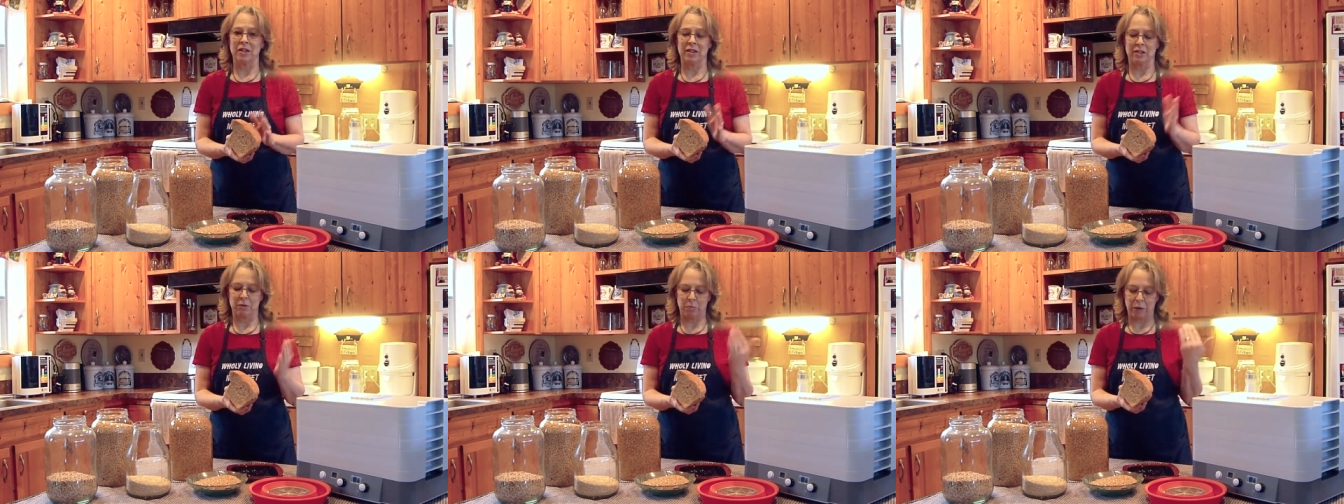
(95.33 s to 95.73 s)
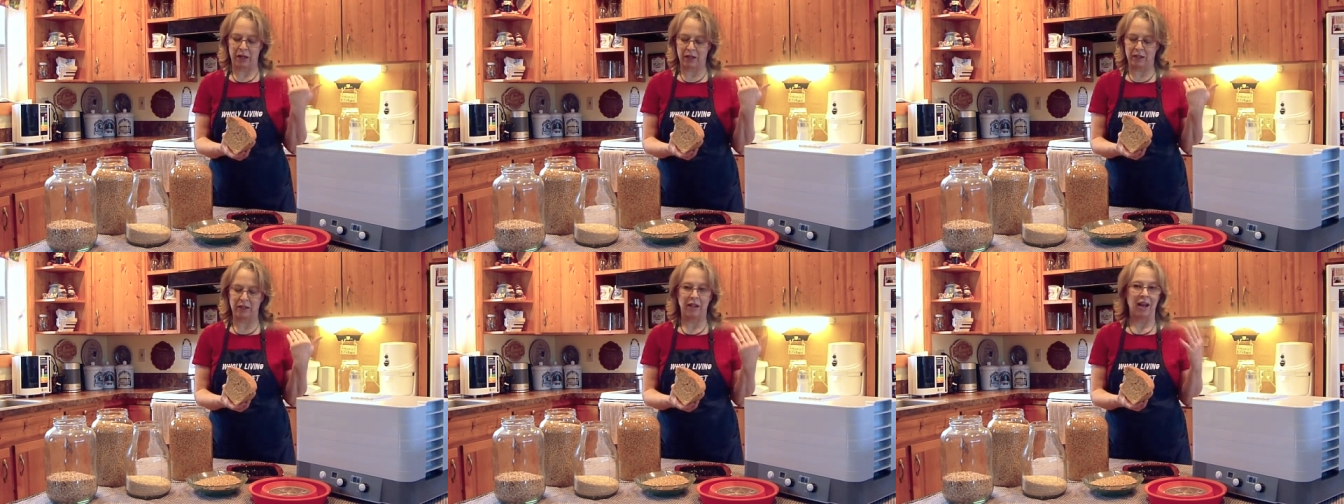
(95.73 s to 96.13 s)
It's
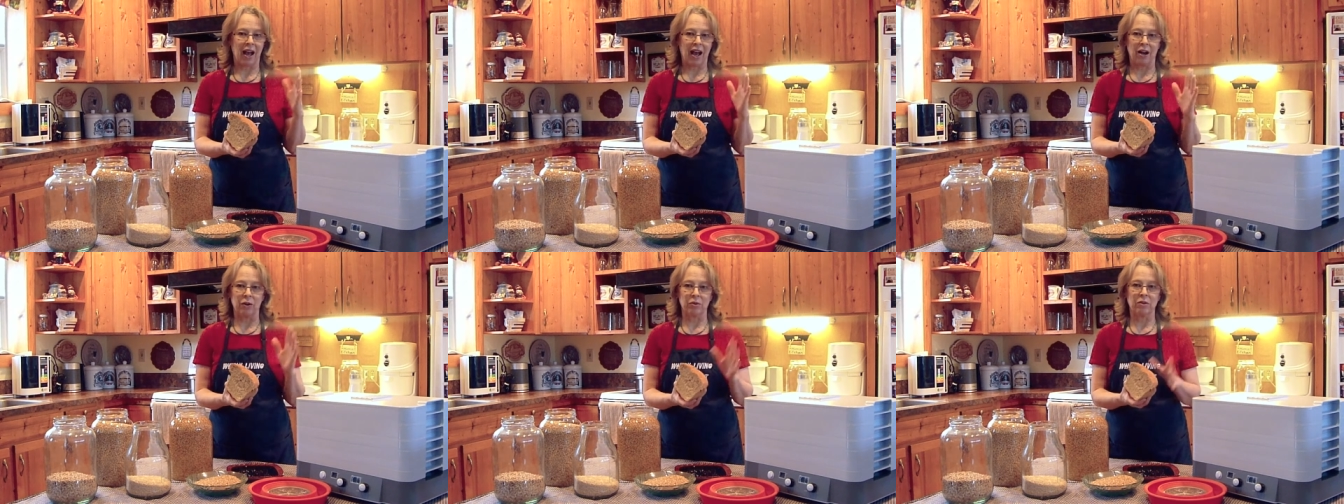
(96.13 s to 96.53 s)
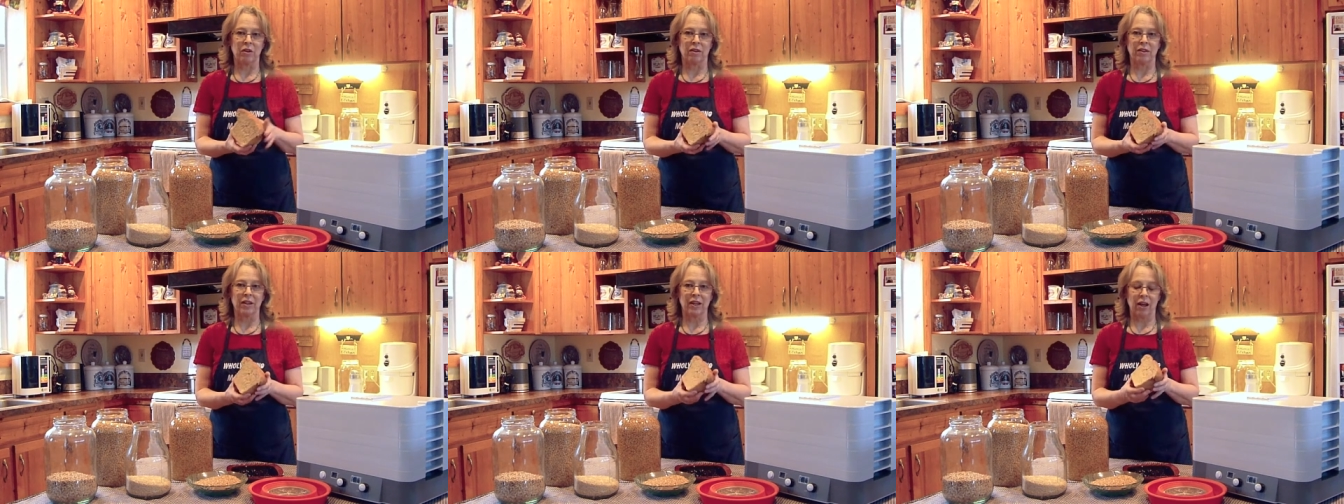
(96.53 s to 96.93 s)
been out
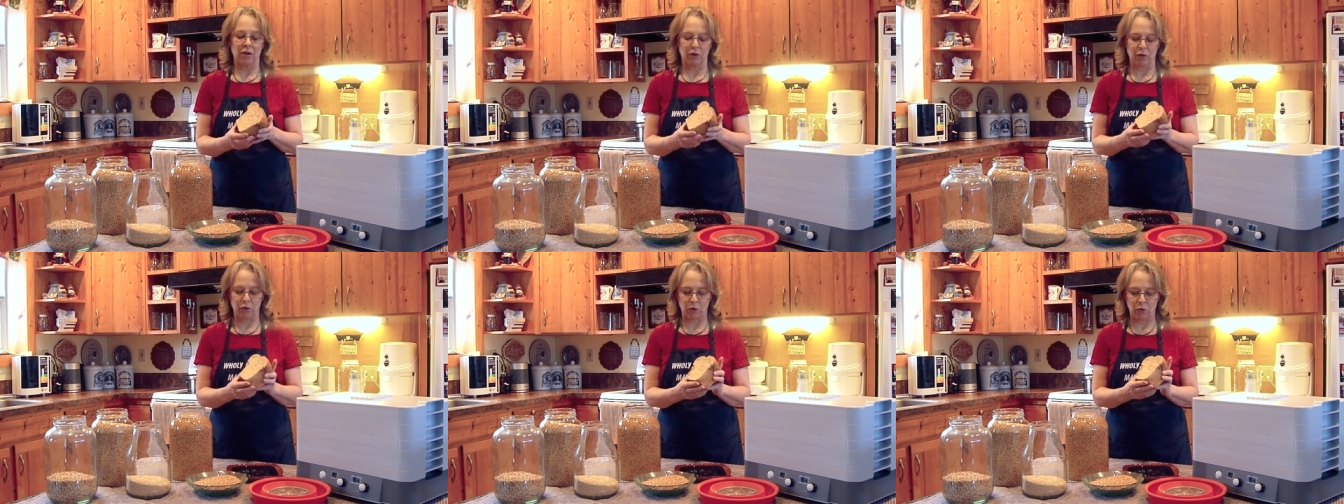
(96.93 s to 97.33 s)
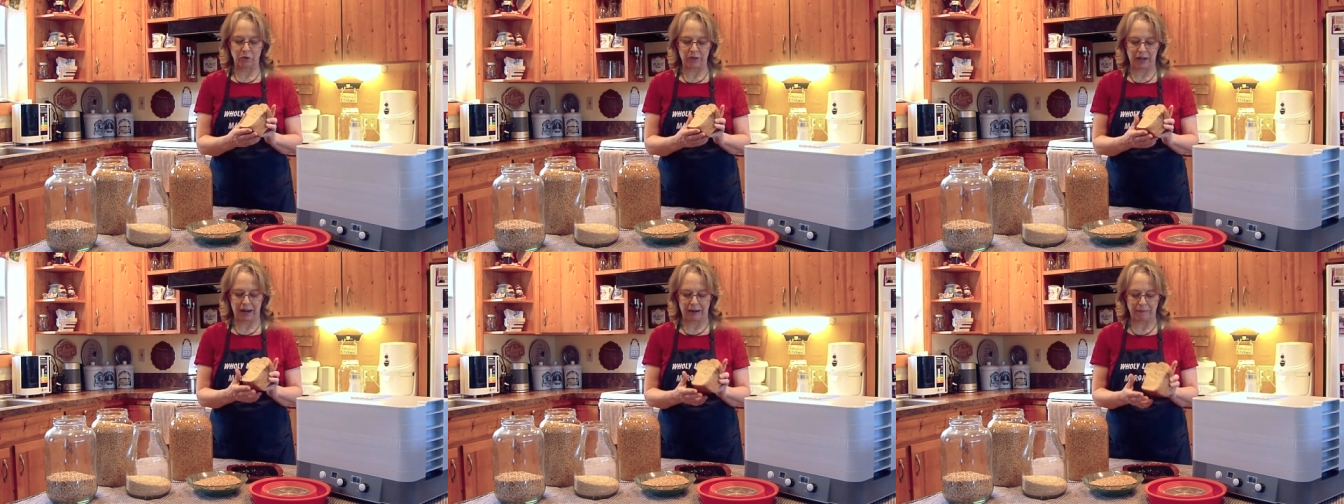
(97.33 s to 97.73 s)
on the counter the whole
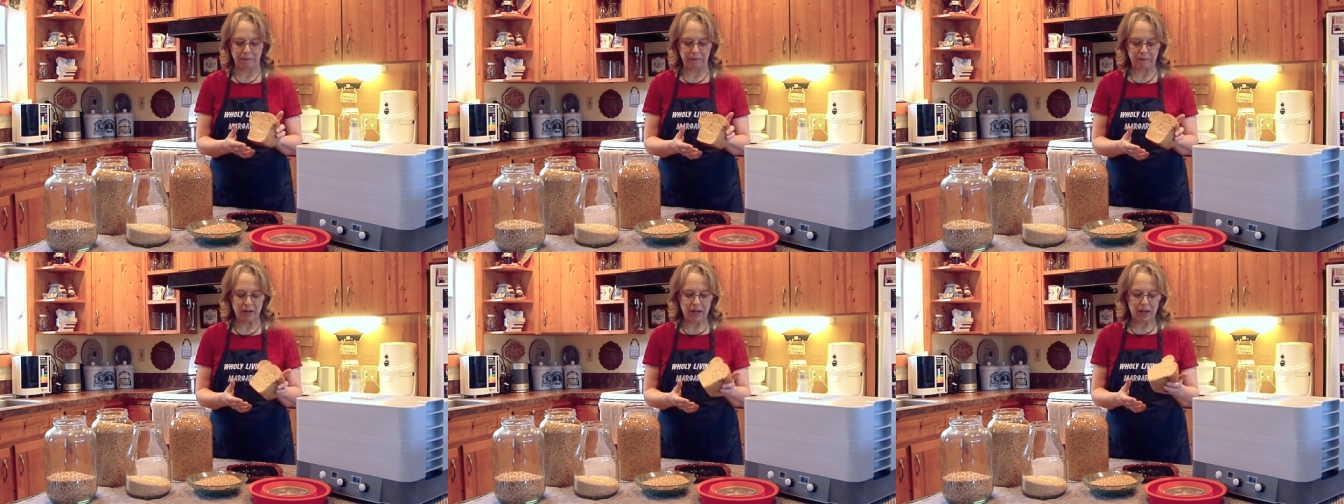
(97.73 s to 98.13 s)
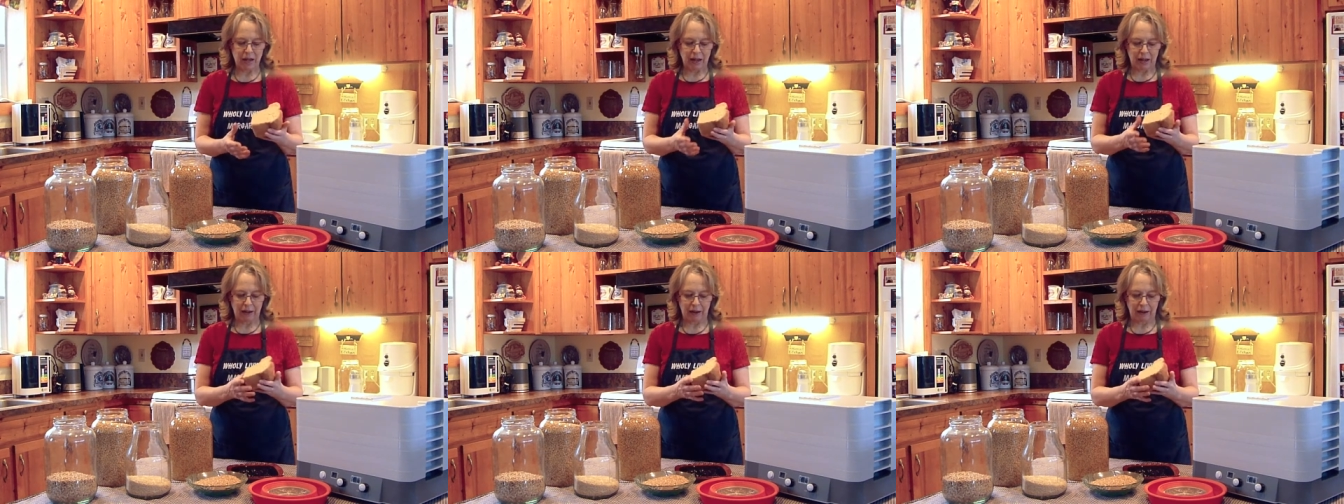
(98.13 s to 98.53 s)
time,
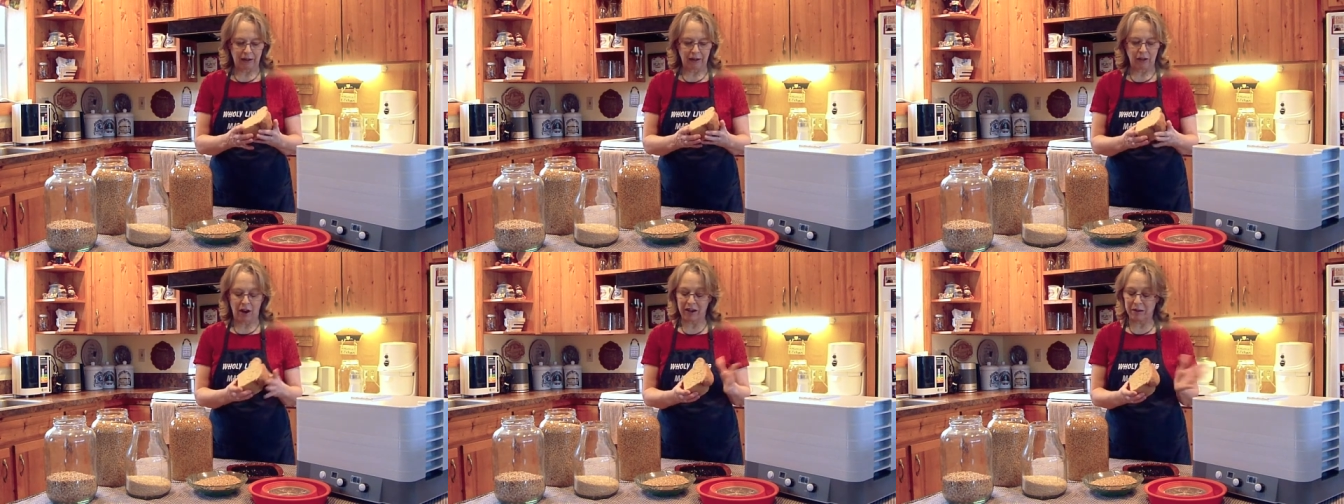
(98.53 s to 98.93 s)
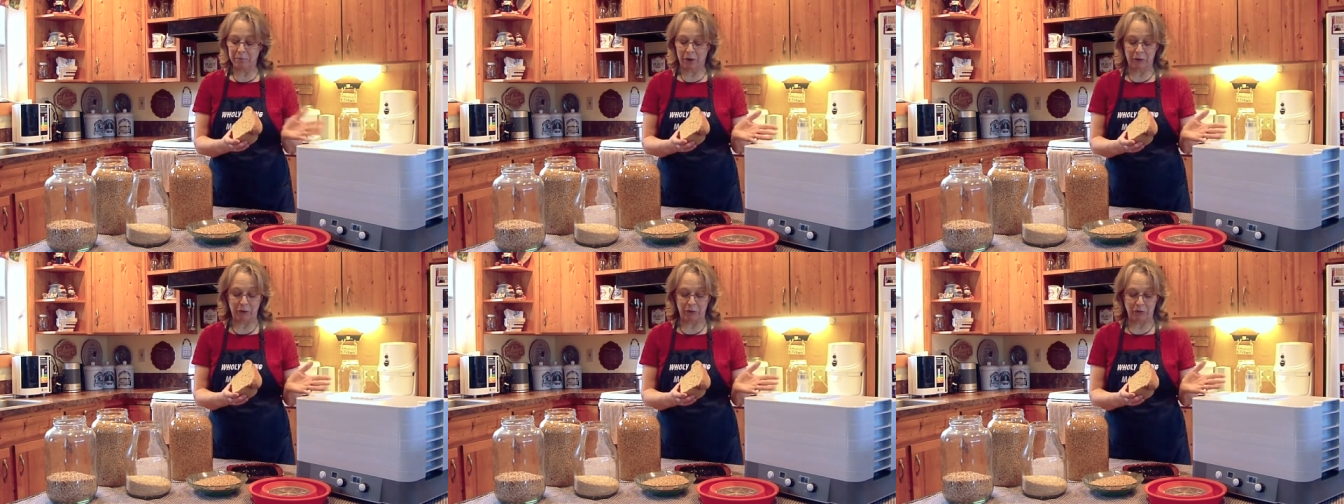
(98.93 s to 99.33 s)
and not in
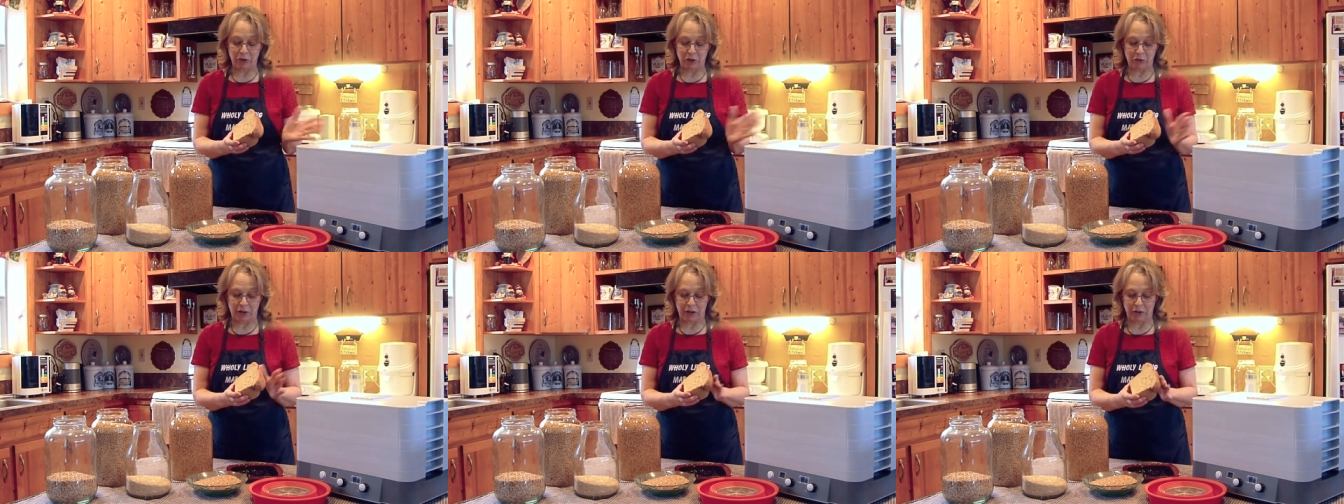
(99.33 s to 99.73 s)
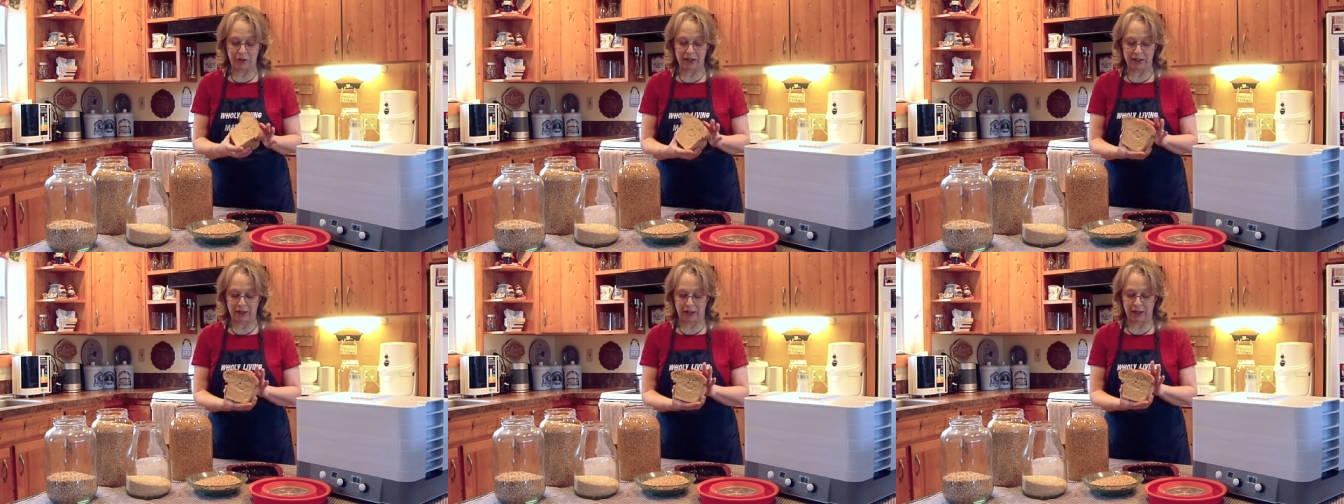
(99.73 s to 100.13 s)
my refrigerator or
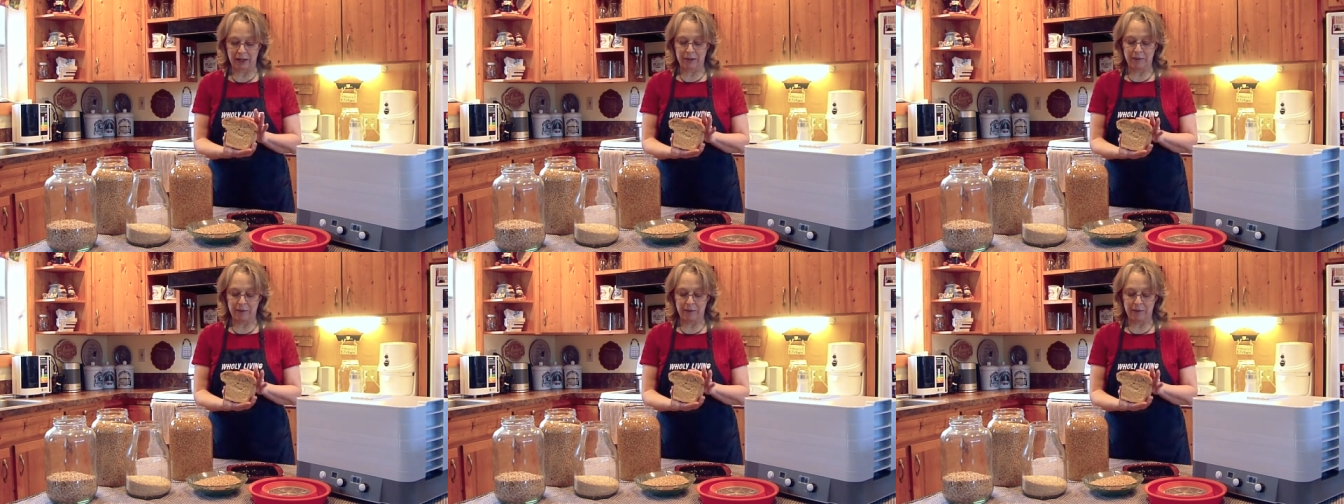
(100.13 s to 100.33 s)
anything.